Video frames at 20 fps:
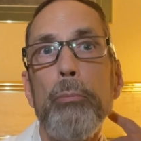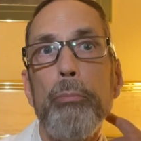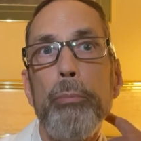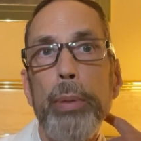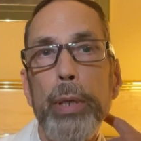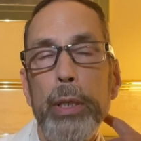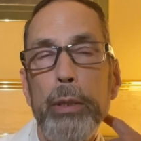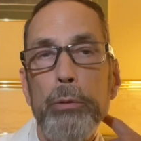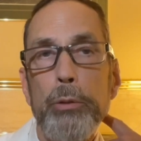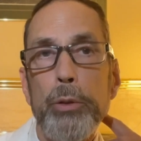
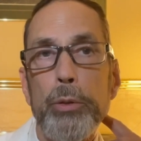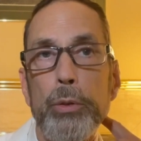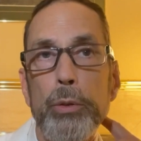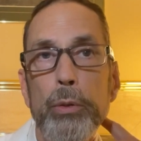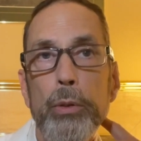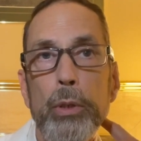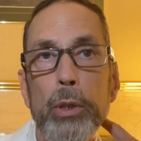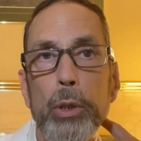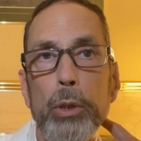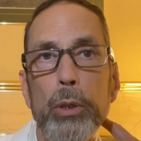pinched
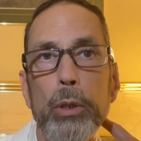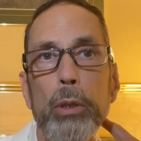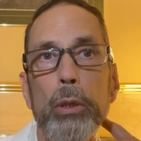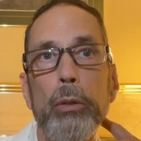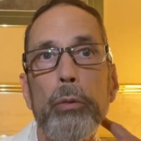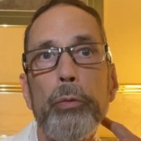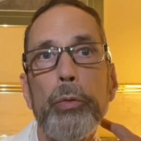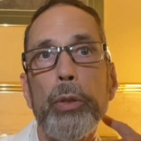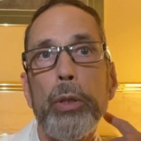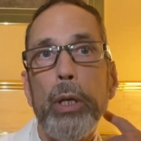
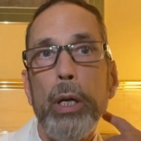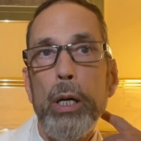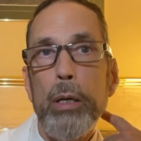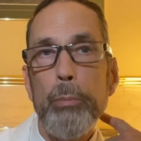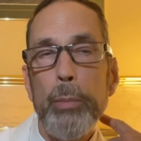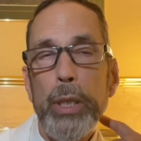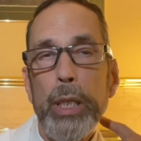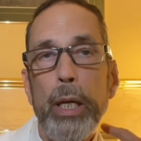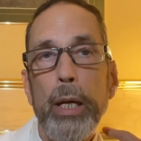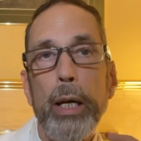nerves
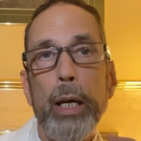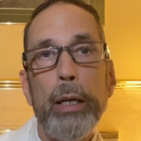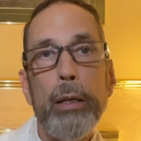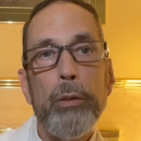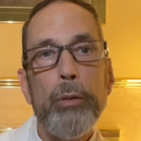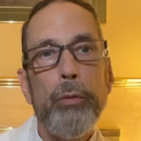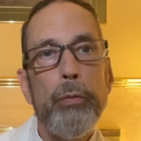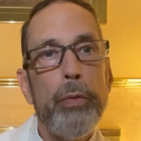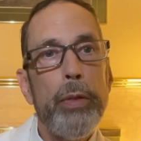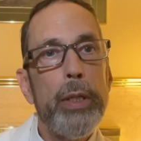coming
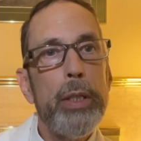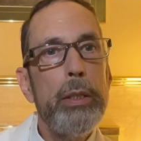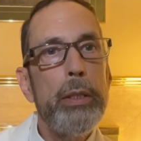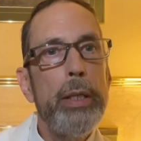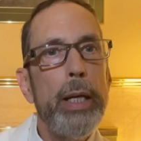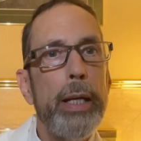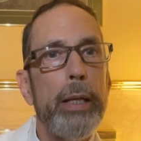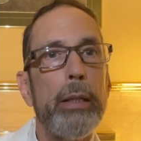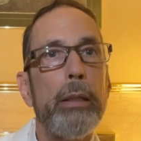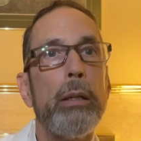out of the
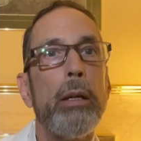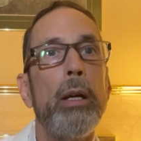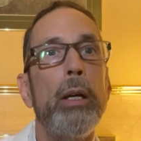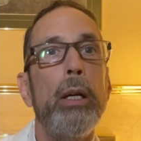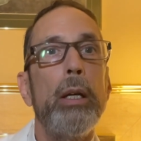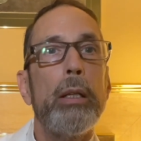neck